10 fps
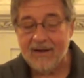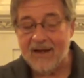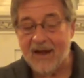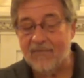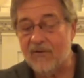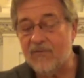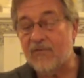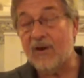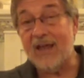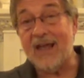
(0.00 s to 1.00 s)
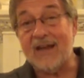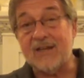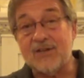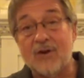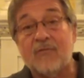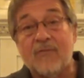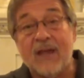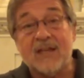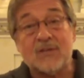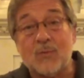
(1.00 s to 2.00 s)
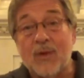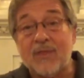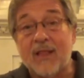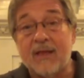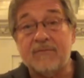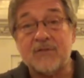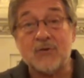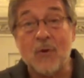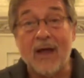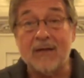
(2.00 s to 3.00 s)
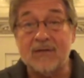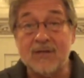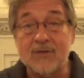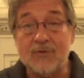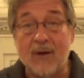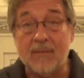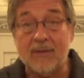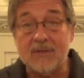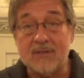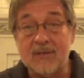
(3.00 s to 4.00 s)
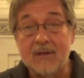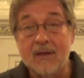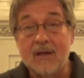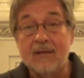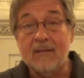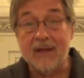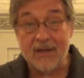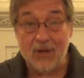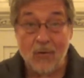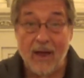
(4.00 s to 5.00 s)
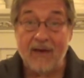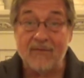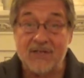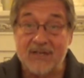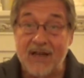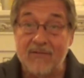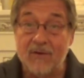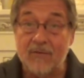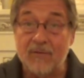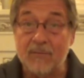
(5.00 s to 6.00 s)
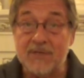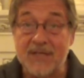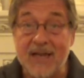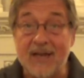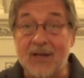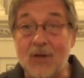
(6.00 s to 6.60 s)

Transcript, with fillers: Never forget as you're faced with life's trials and troubles that you have a Savior from sin.